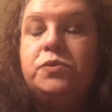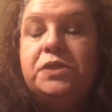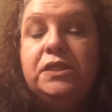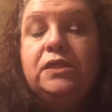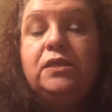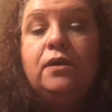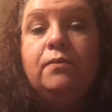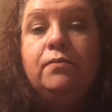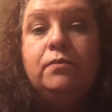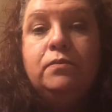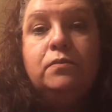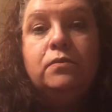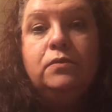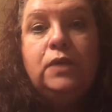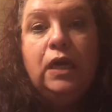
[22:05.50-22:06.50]
with some
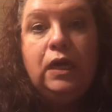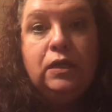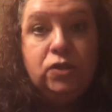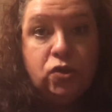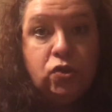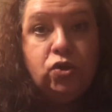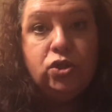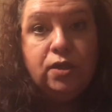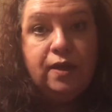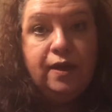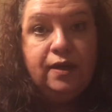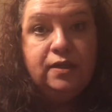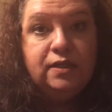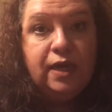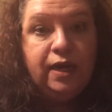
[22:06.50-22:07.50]
social
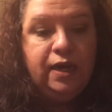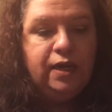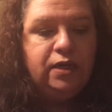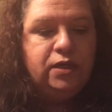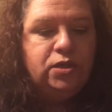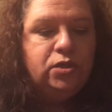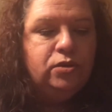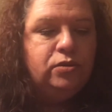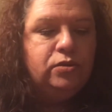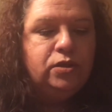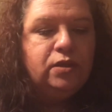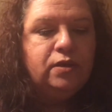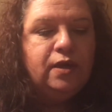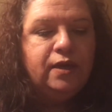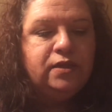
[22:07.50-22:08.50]
anxiety too,
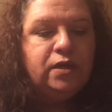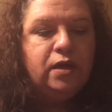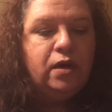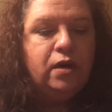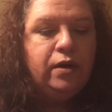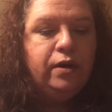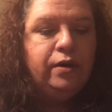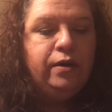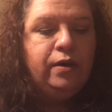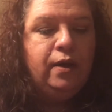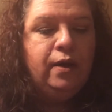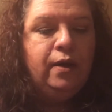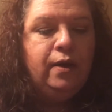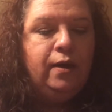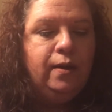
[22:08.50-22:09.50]
so that's hard.
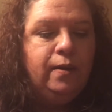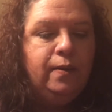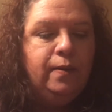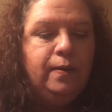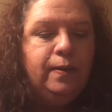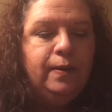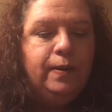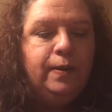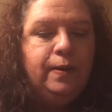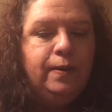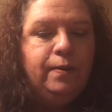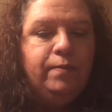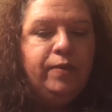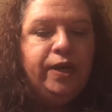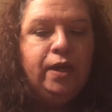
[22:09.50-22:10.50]

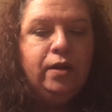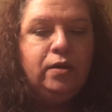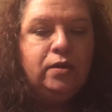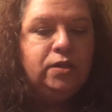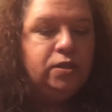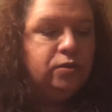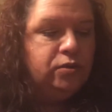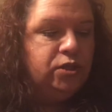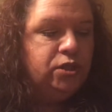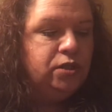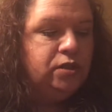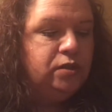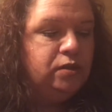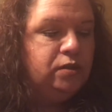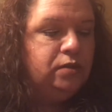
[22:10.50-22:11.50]
But he also
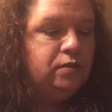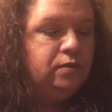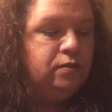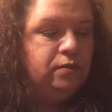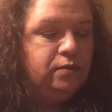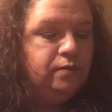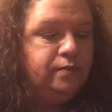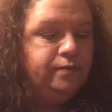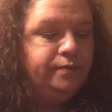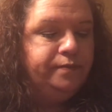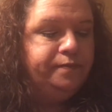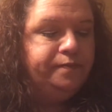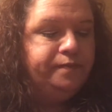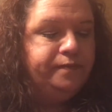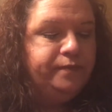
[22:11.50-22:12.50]
just,
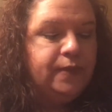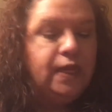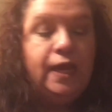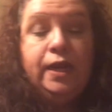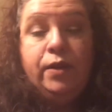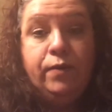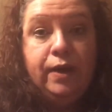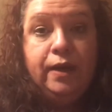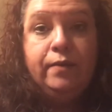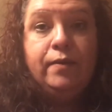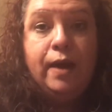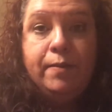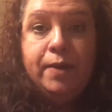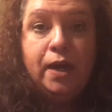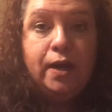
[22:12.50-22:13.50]
anyway,
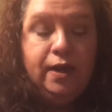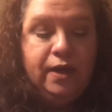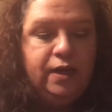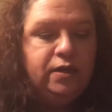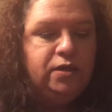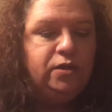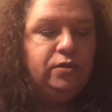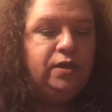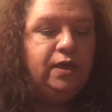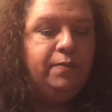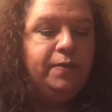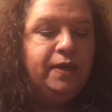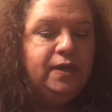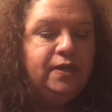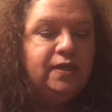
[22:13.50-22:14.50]
I'm not going to get too
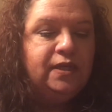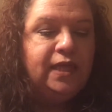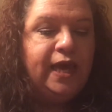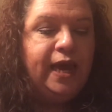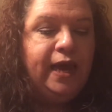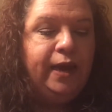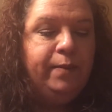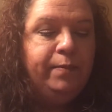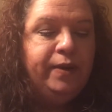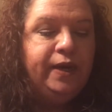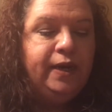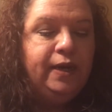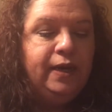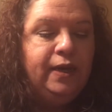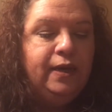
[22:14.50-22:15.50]
deep into that.
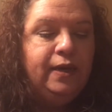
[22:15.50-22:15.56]
But